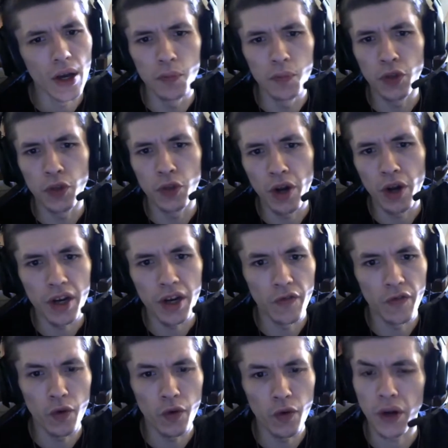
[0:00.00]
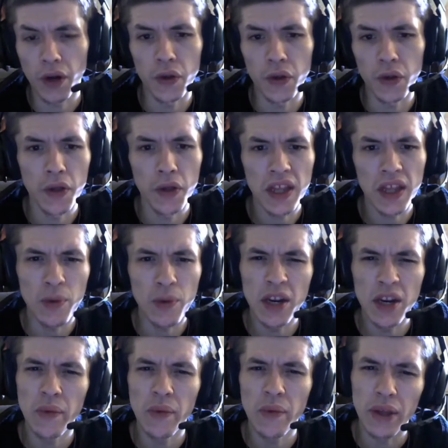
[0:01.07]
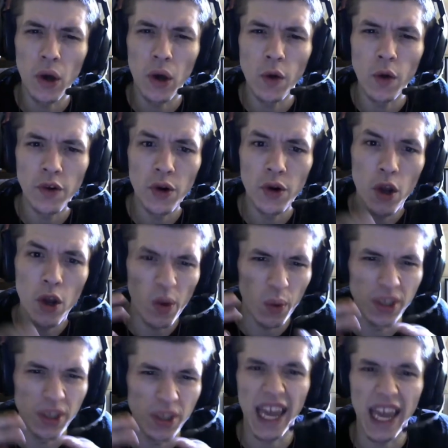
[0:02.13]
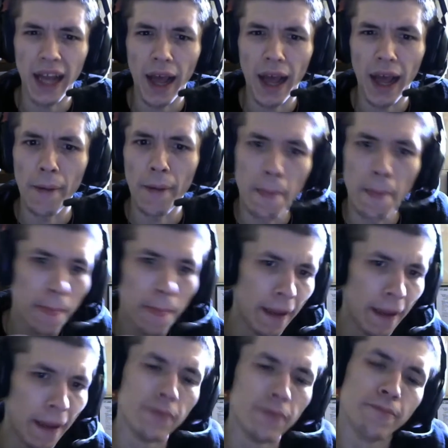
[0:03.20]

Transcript: third arc, and fourth arc. The only thing that we didn't really go over was Genkai. Now,